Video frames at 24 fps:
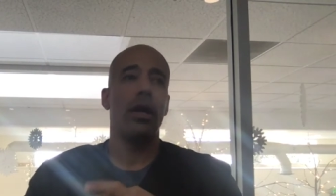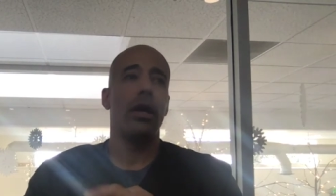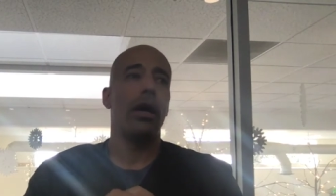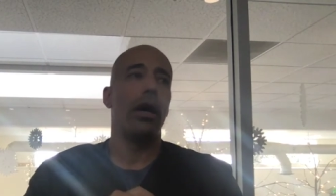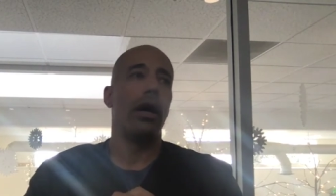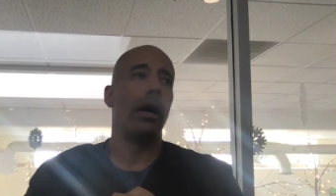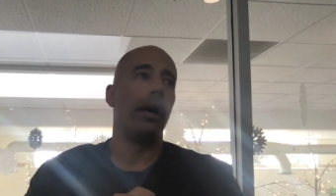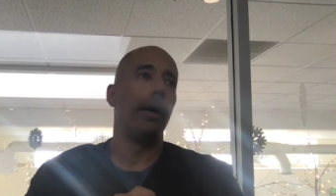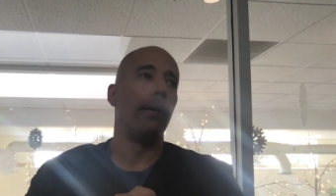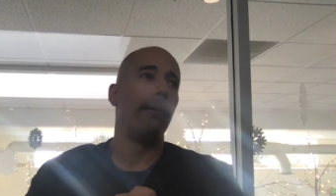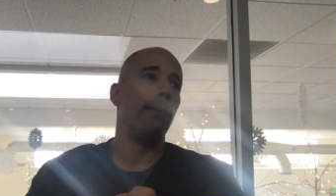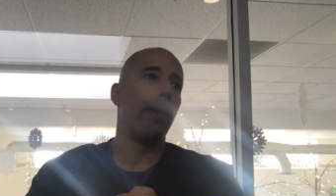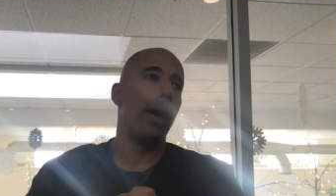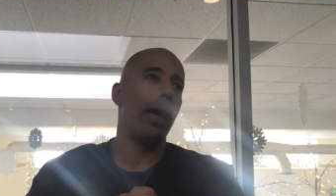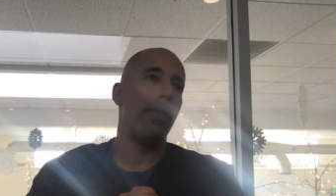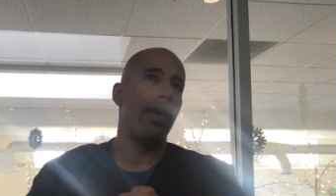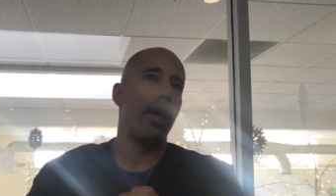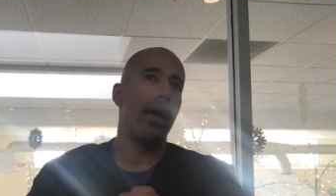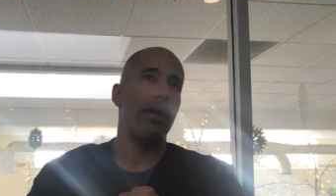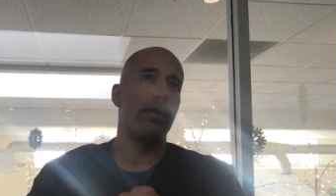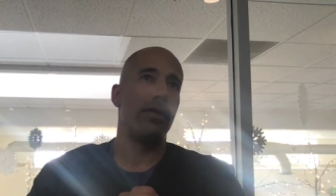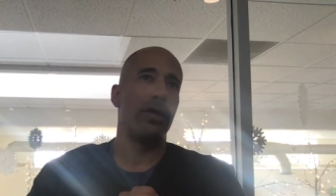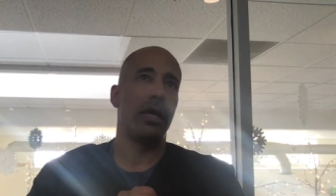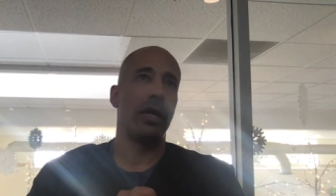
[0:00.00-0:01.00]
and
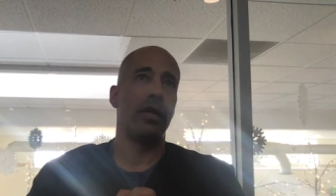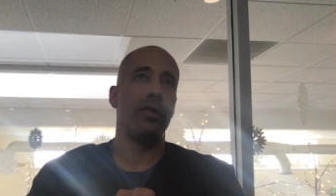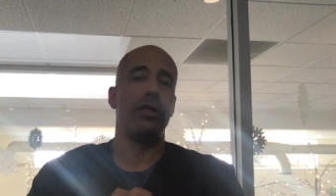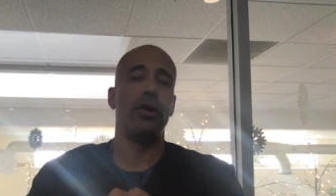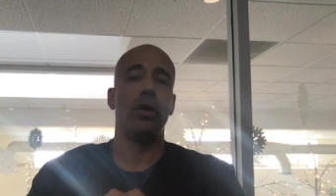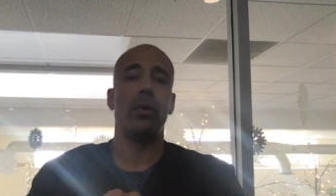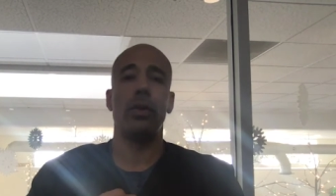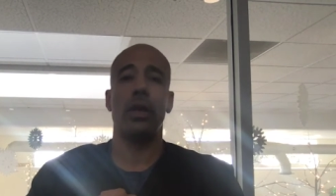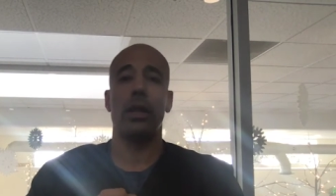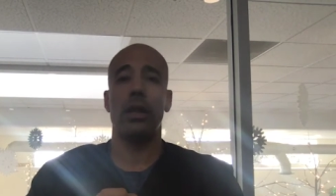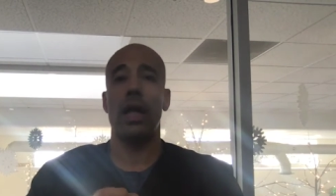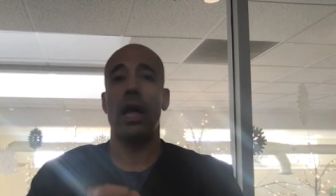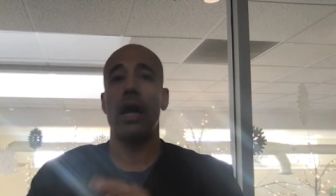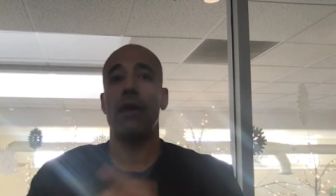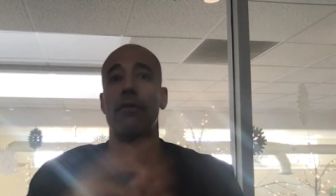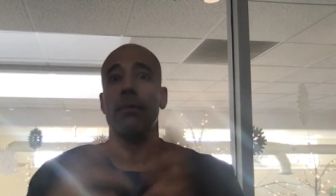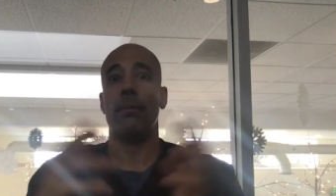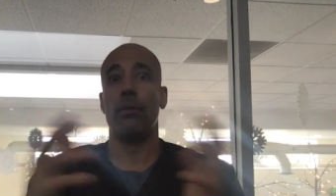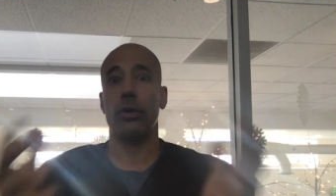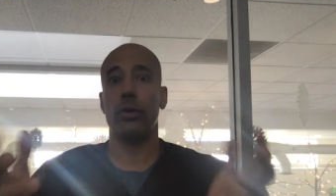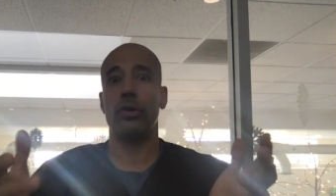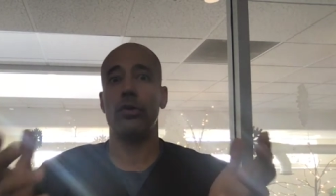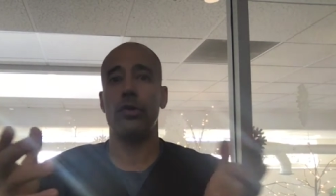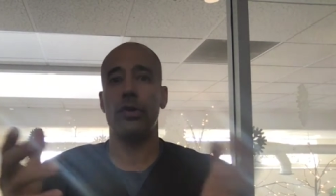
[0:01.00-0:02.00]
they can deal with a lot of
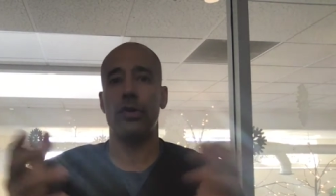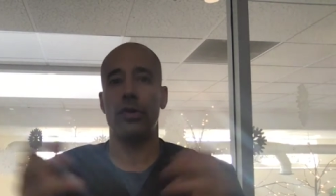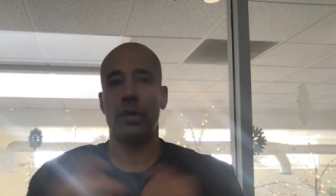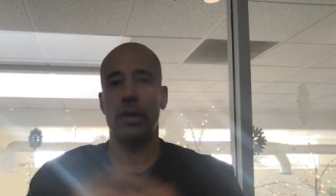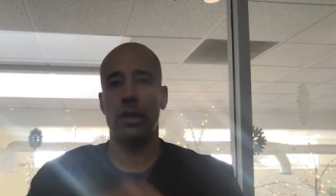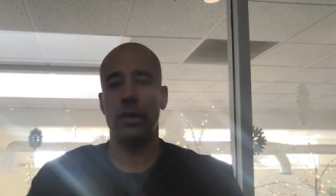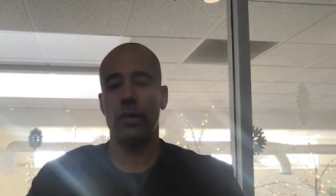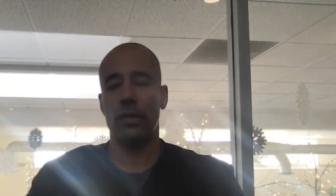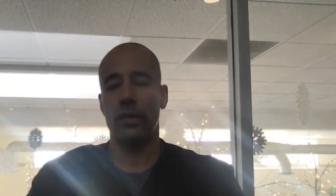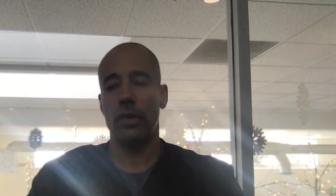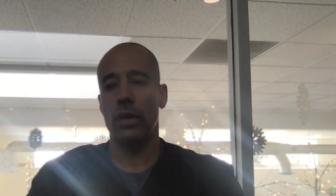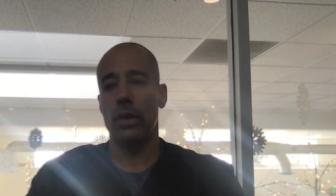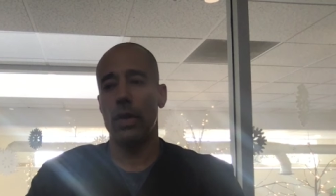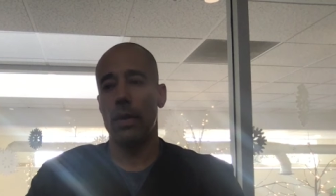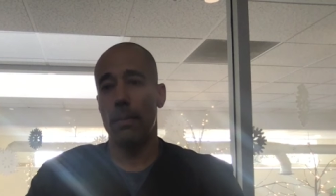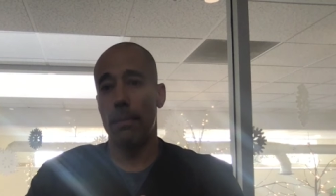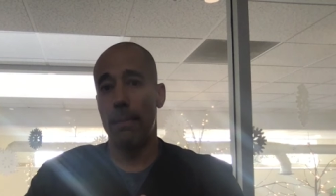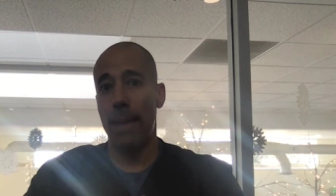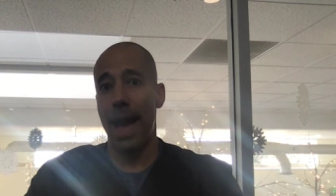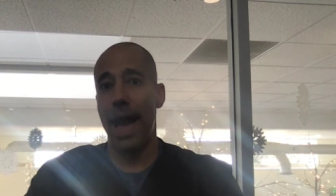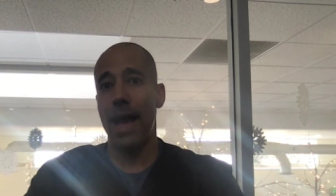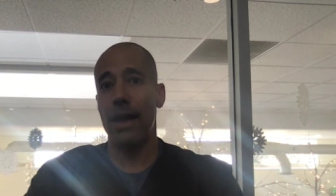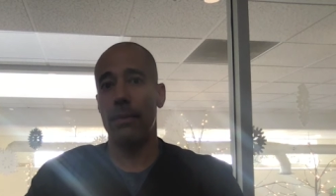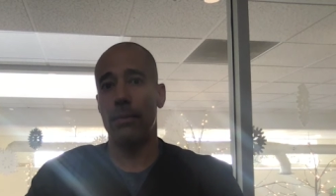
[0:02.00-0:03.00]
emergencies,
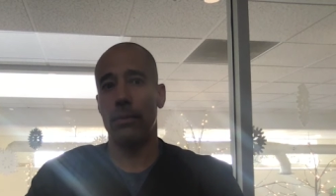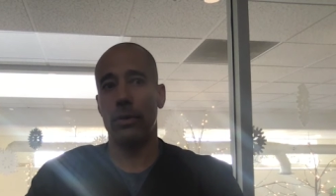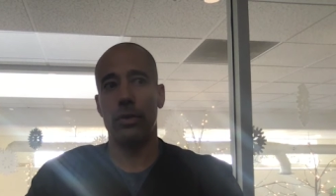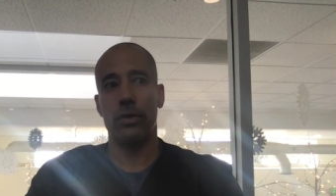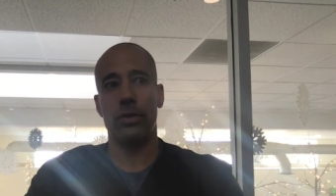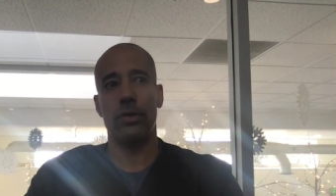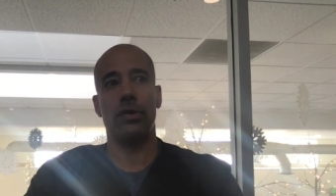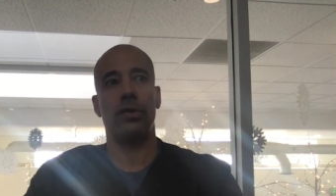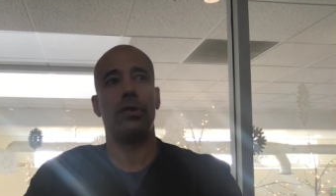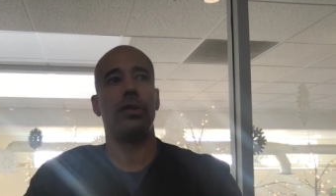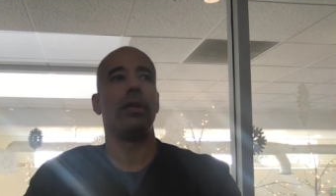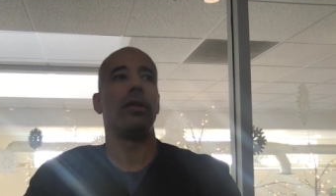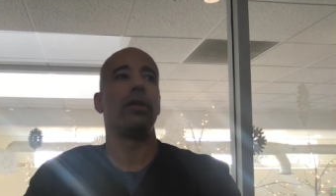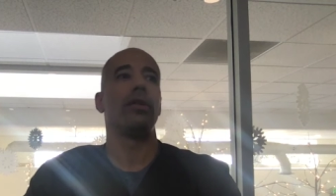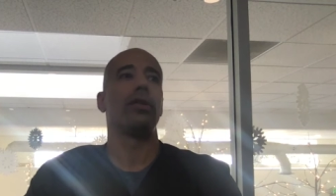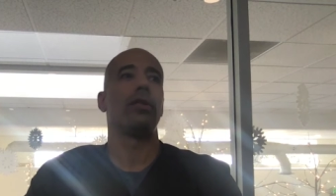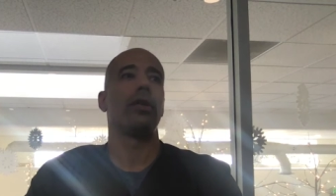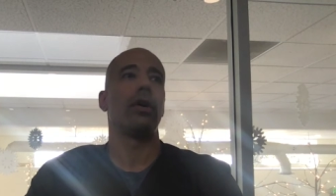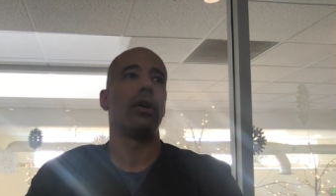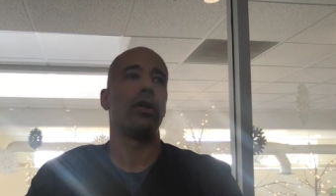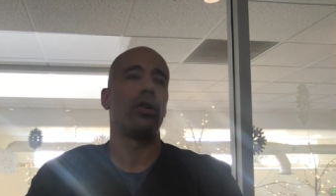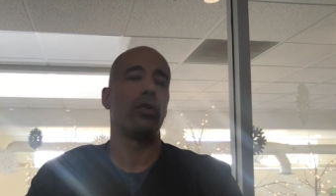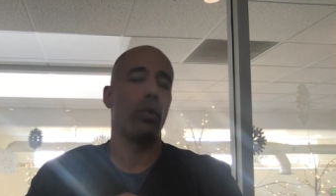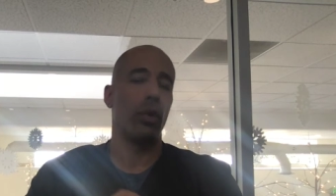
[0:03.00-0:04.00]
bad
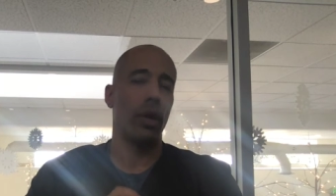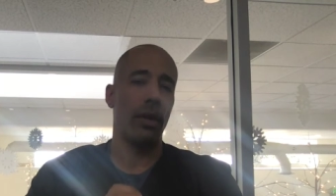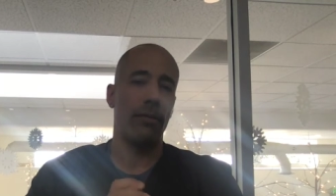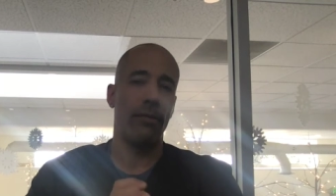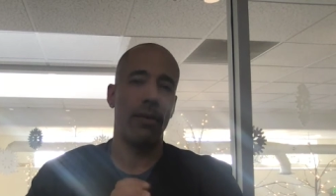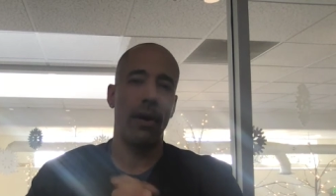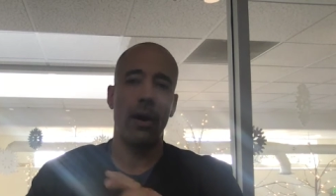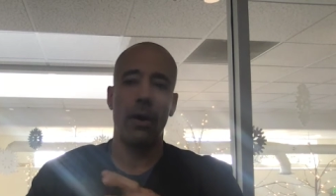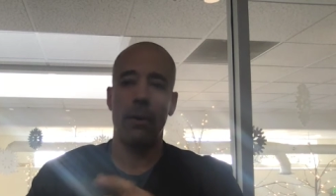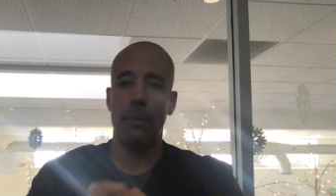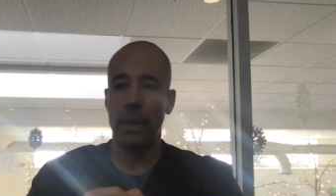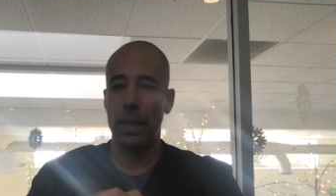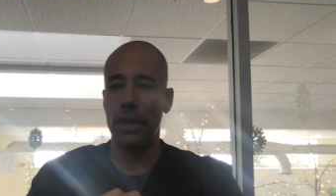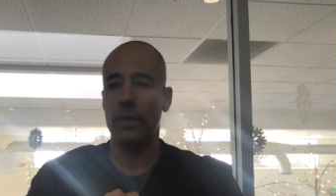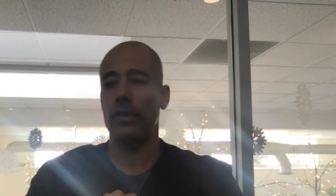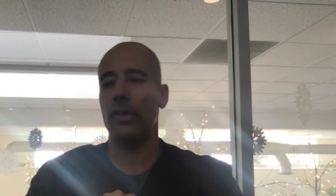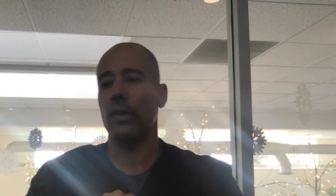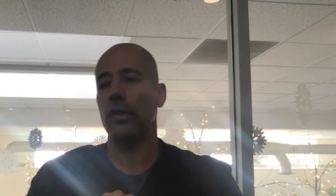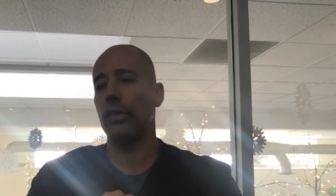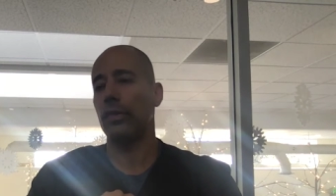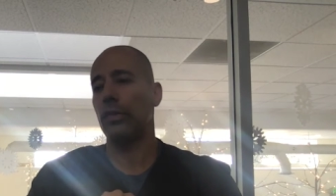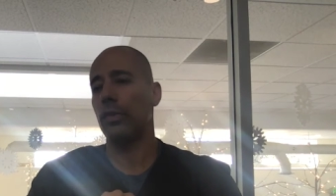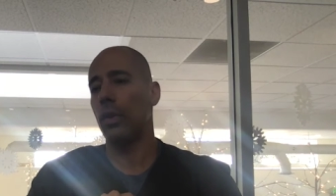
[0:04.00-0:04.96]
emergencies, on a 24-hour basis.